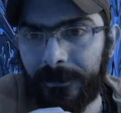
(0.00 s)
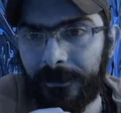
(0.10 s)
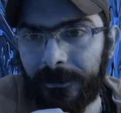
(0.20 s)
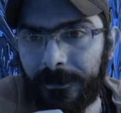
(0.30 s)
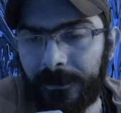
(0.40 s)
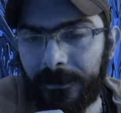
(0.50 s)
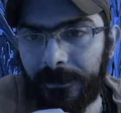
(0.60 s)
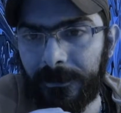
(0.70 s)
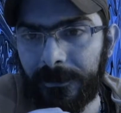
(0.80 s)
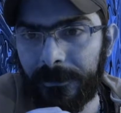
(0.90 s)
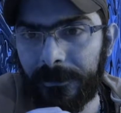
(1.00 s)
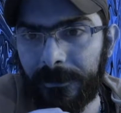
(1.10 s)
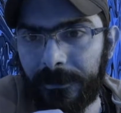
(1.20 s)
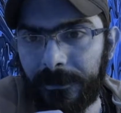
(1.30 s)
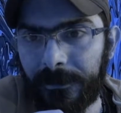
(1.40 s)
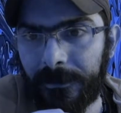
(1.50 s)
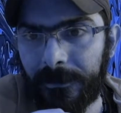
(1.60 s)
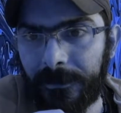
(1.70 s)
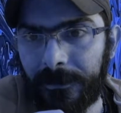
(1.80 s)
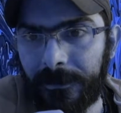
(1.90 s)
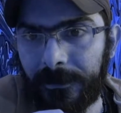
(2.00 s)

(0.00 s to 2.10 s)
(no one is talking)